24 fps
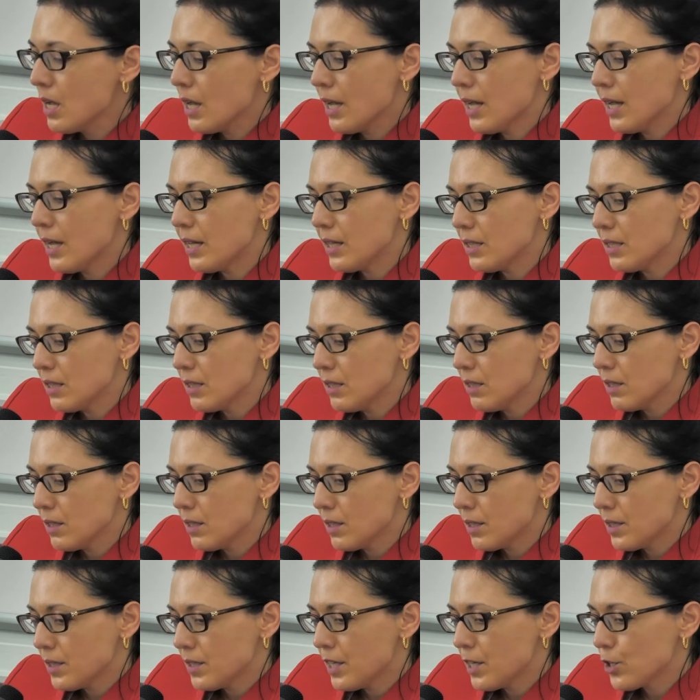and
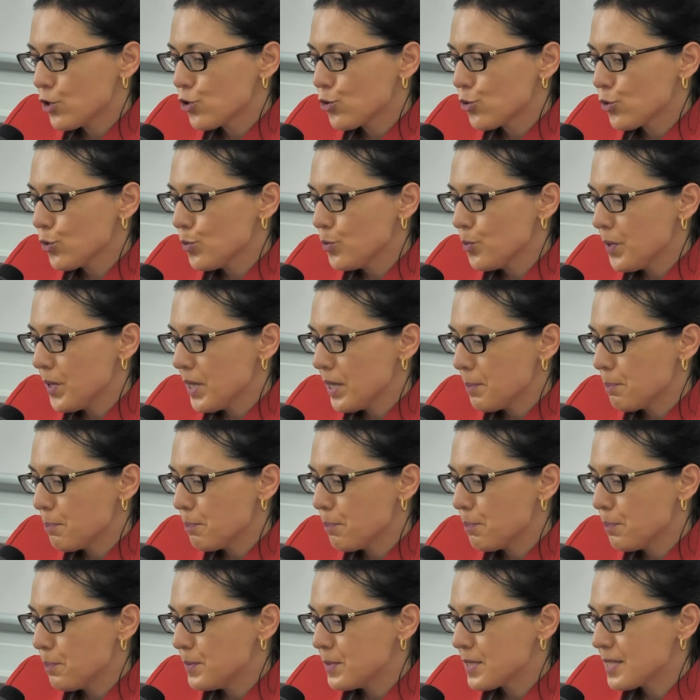there should be
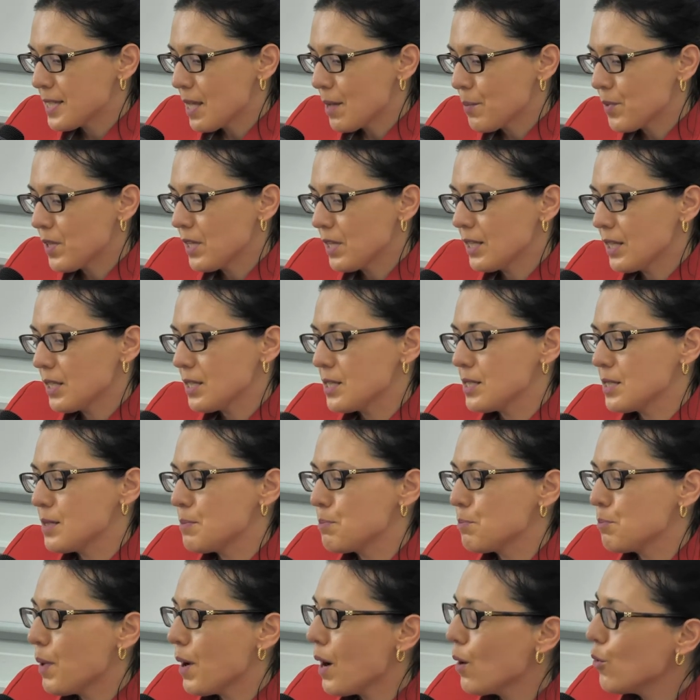something that is
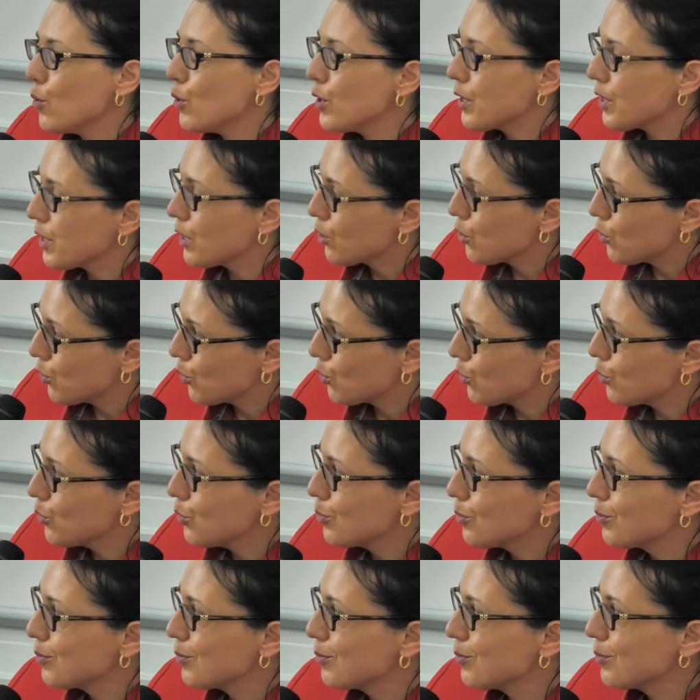empowering you
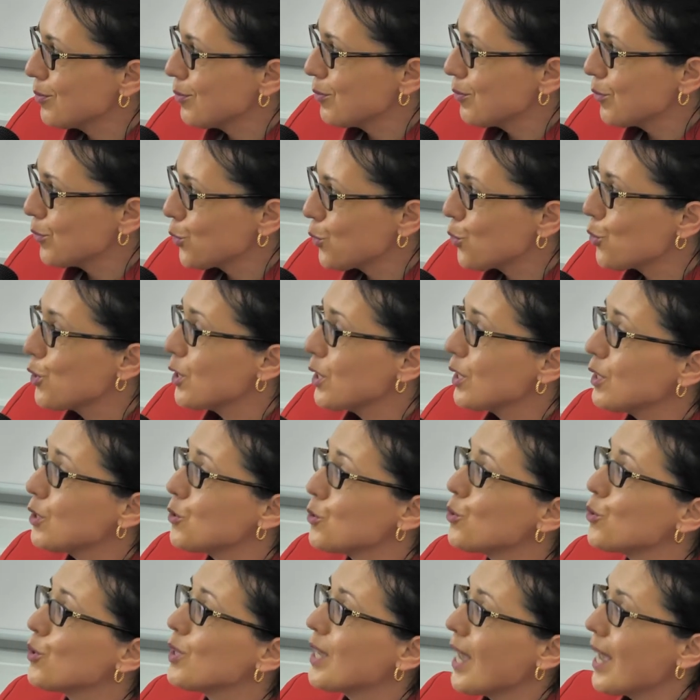to think
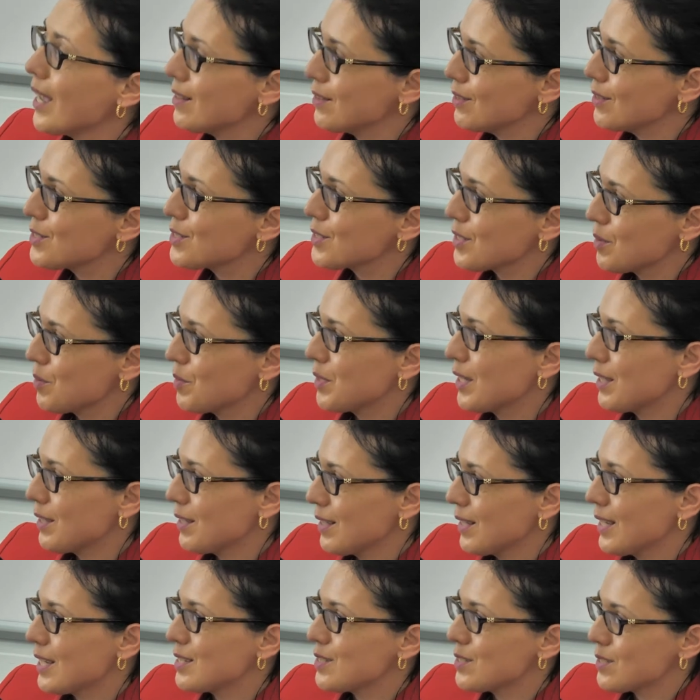that you can discriminate
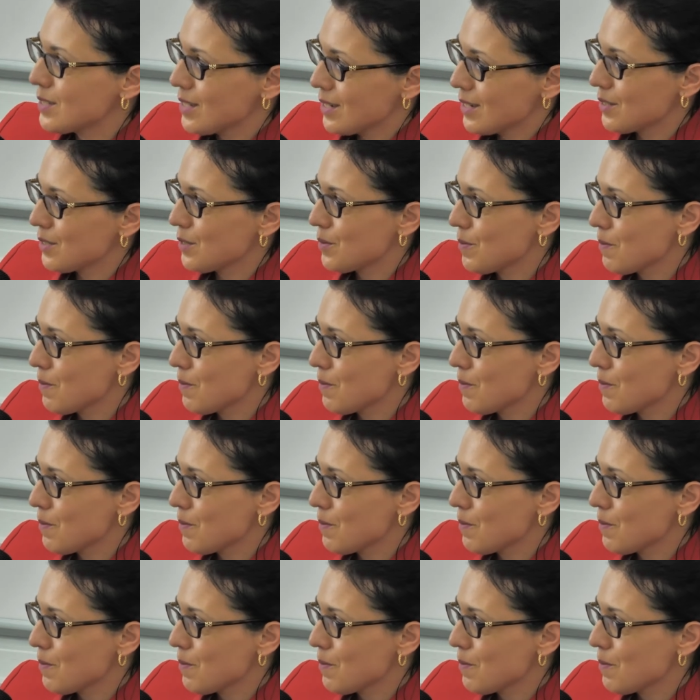against the other.